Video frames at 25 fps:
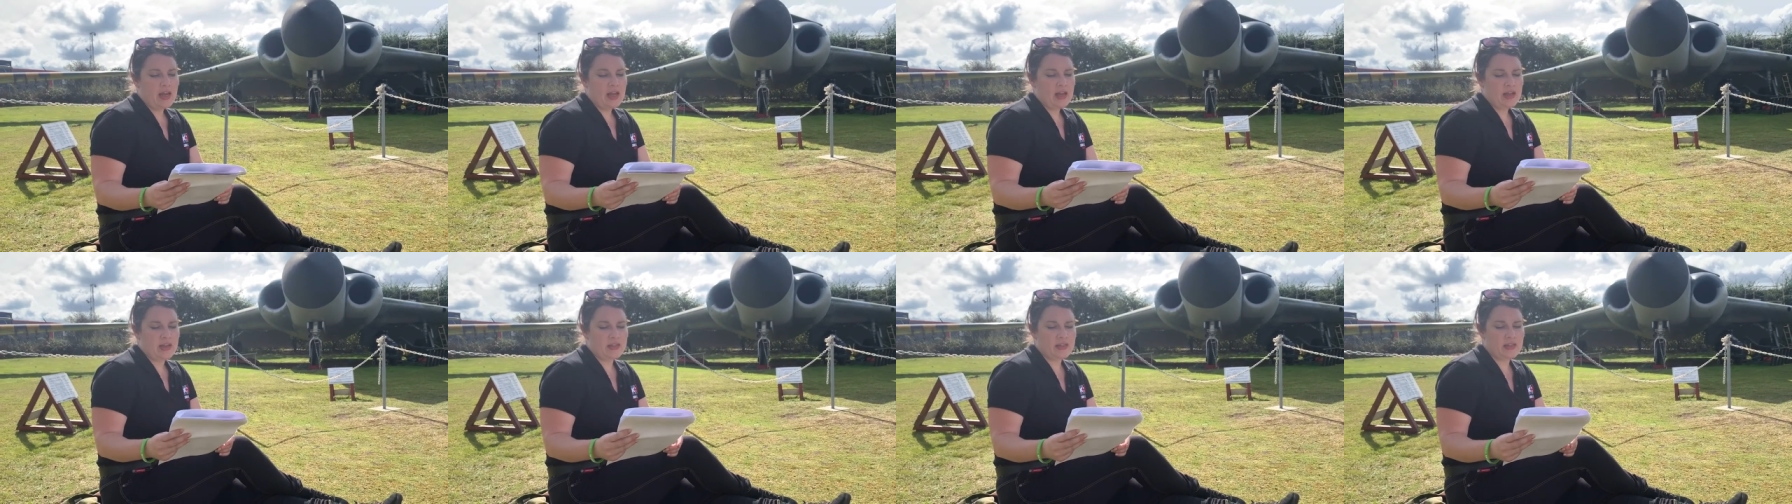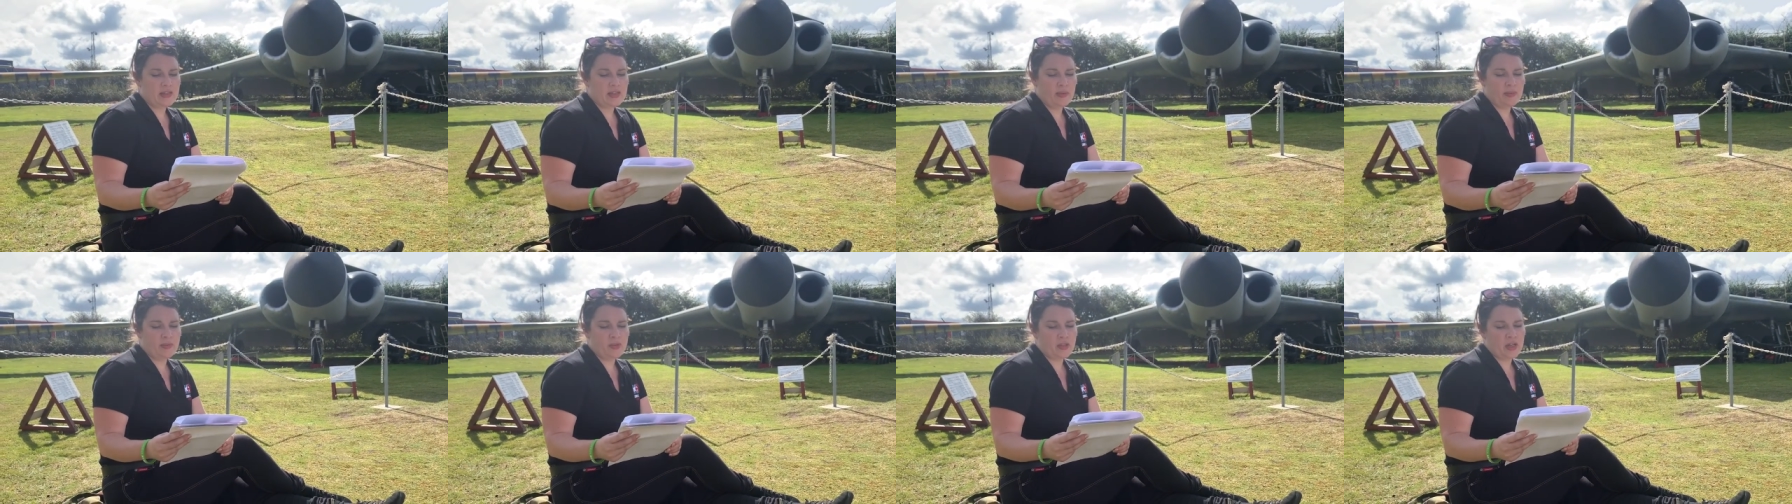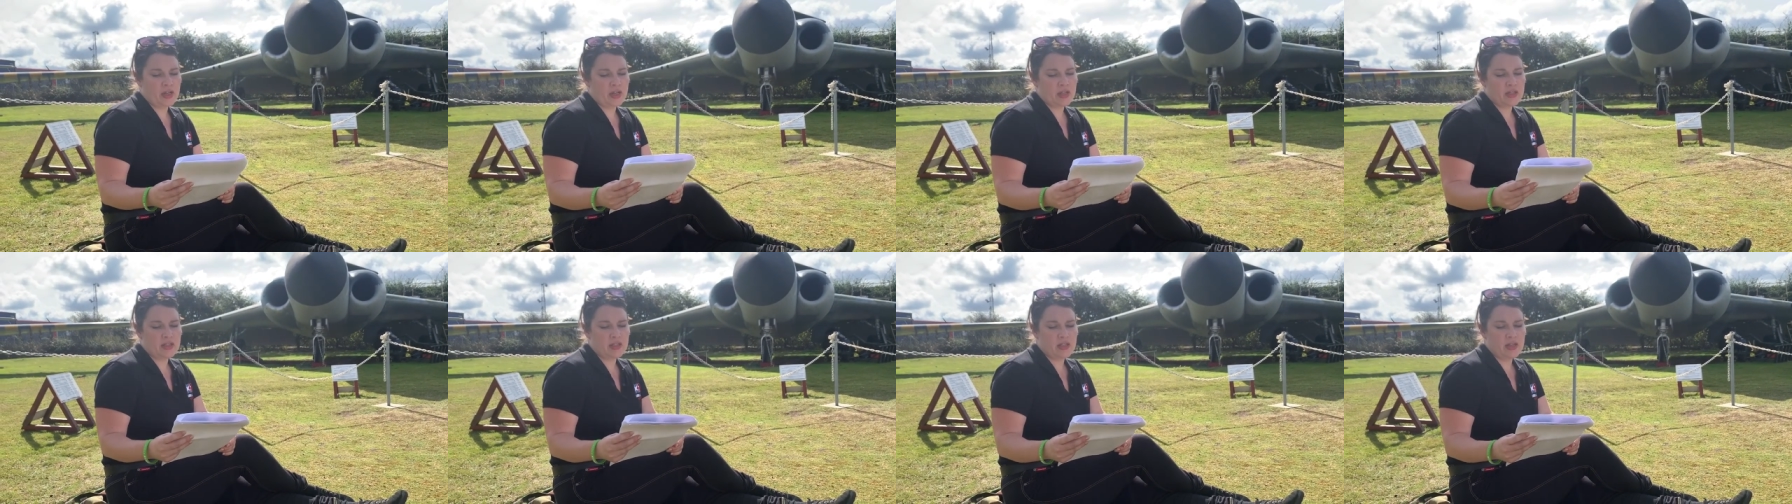As
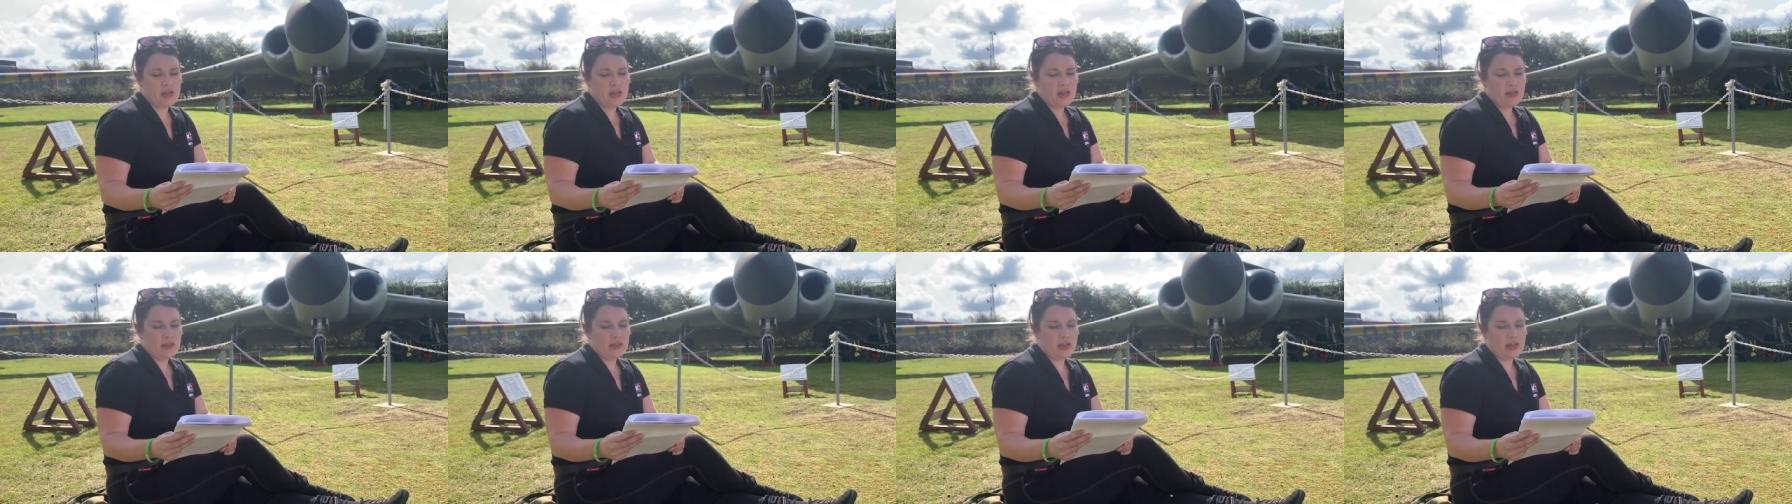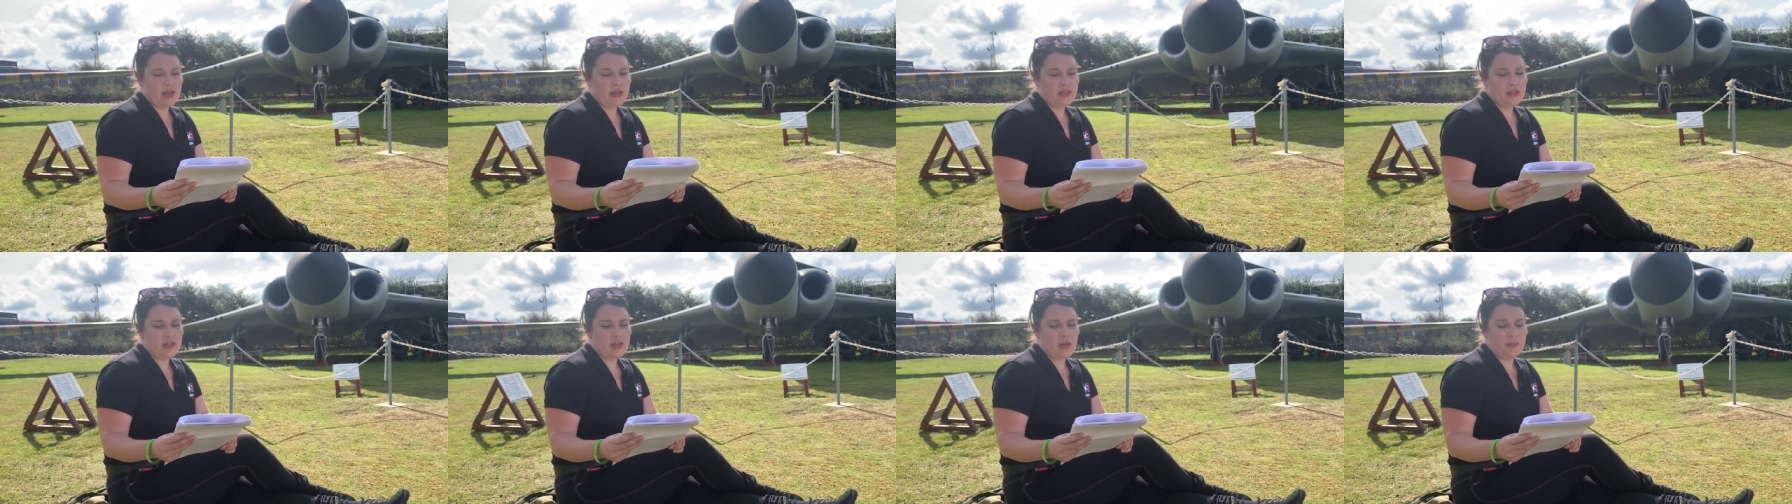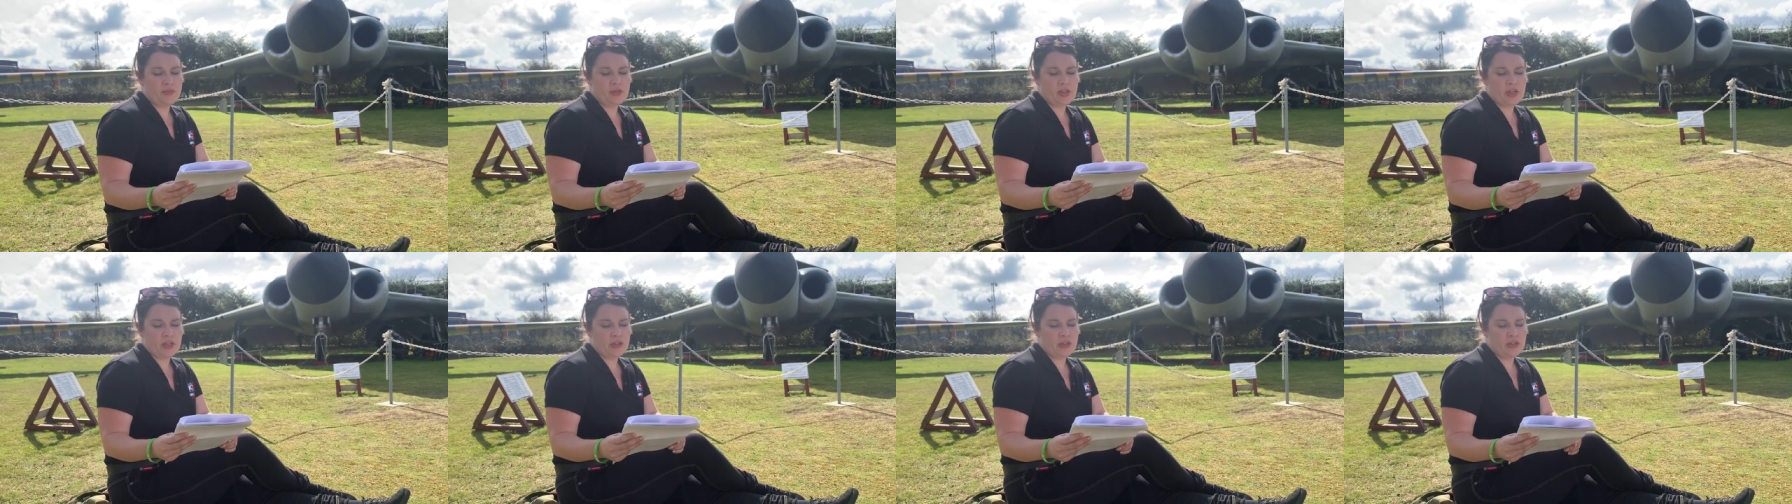subjects, they are
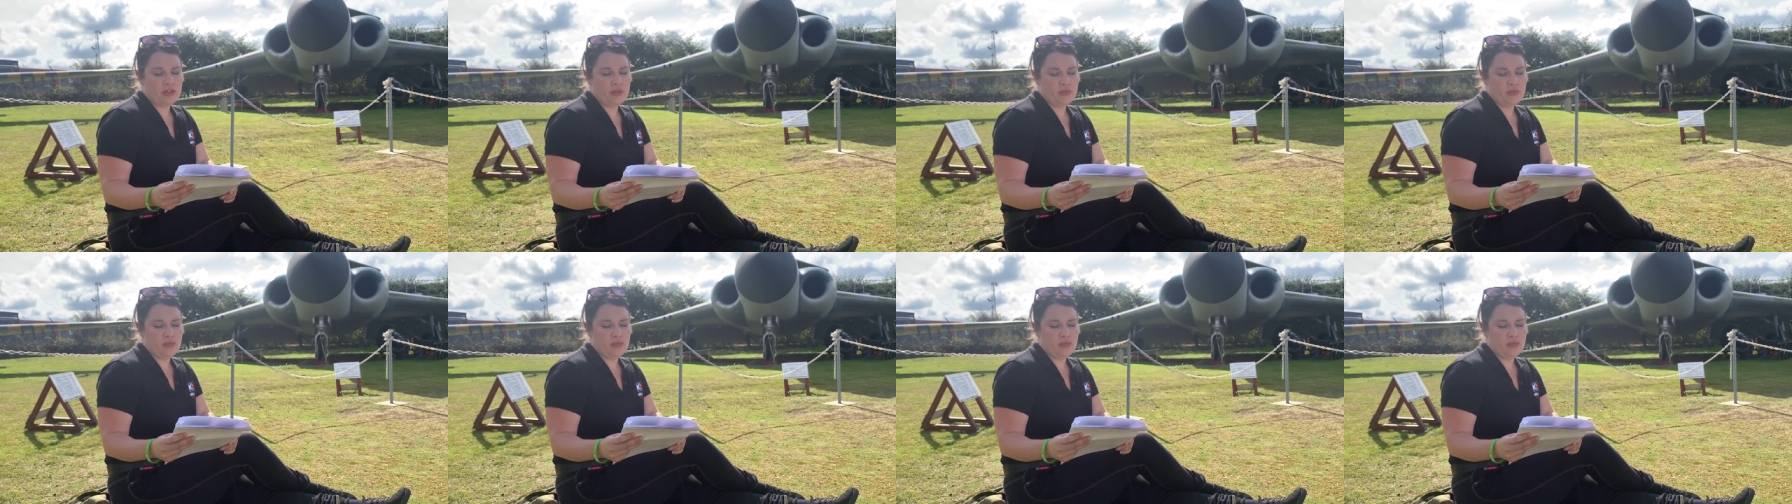subject to the